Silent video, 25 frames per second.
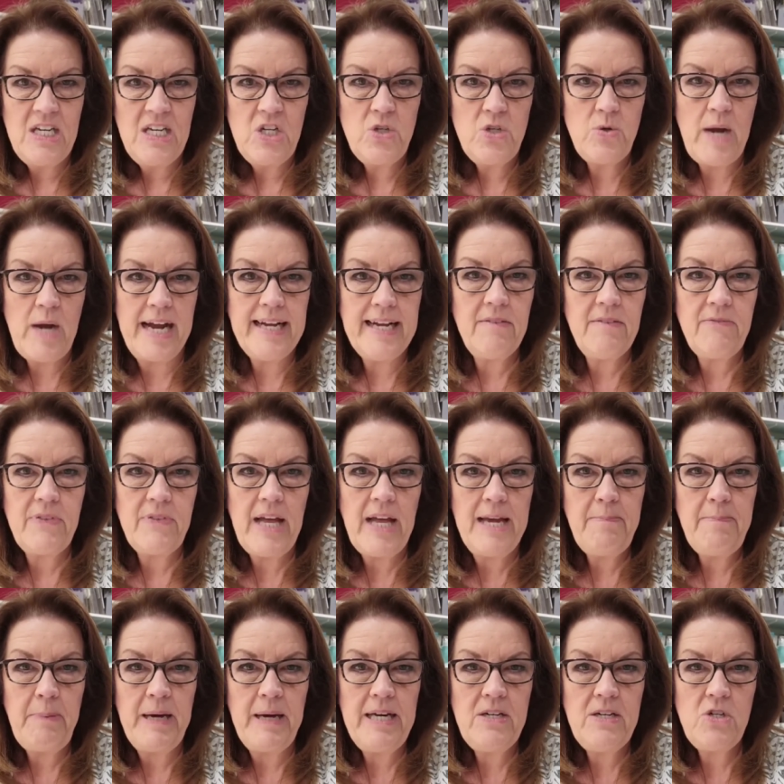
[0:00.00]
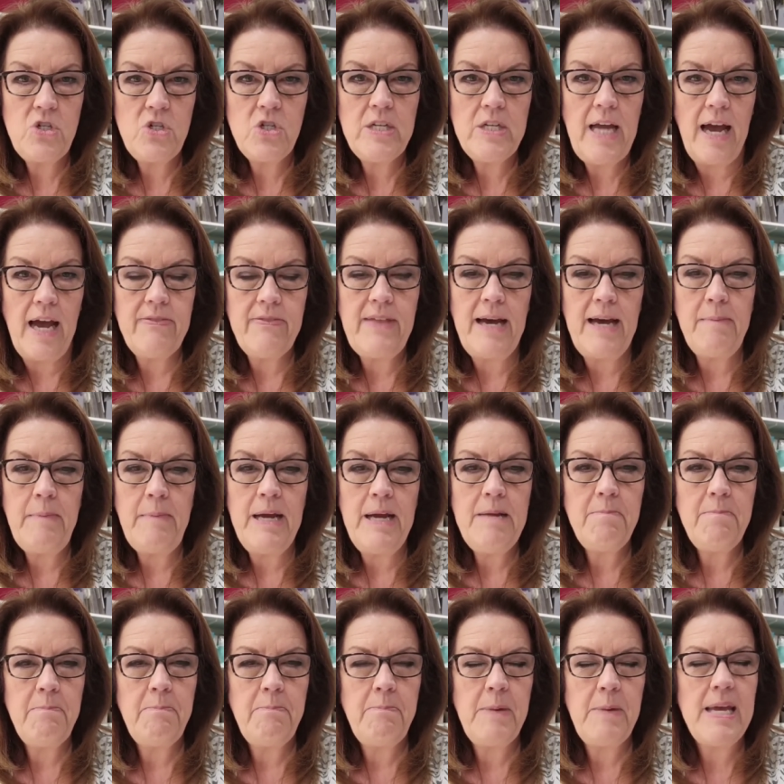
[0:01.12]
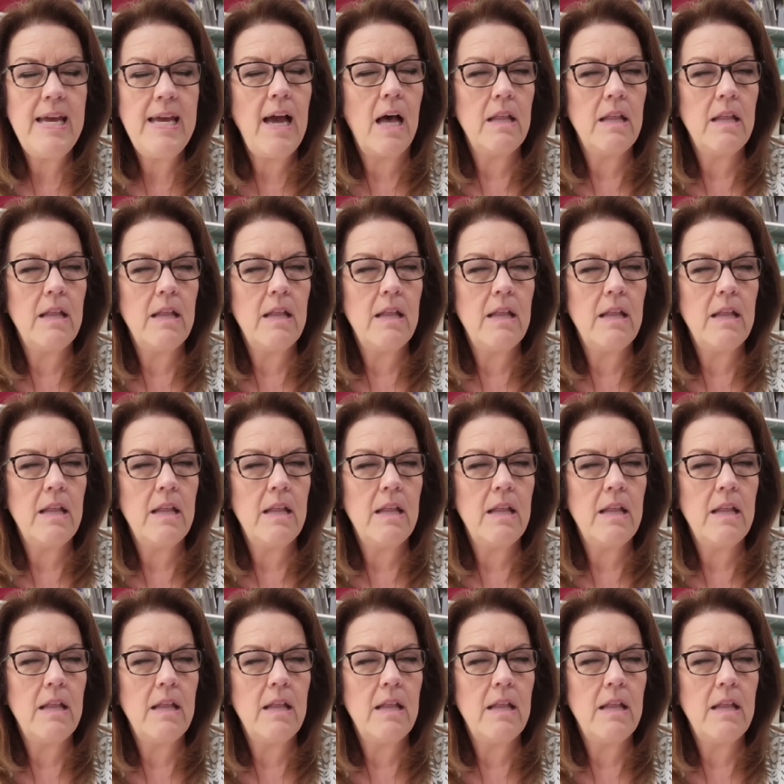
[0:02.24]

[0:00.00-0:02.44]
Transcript: Dragonfly Punch, yeah, that might be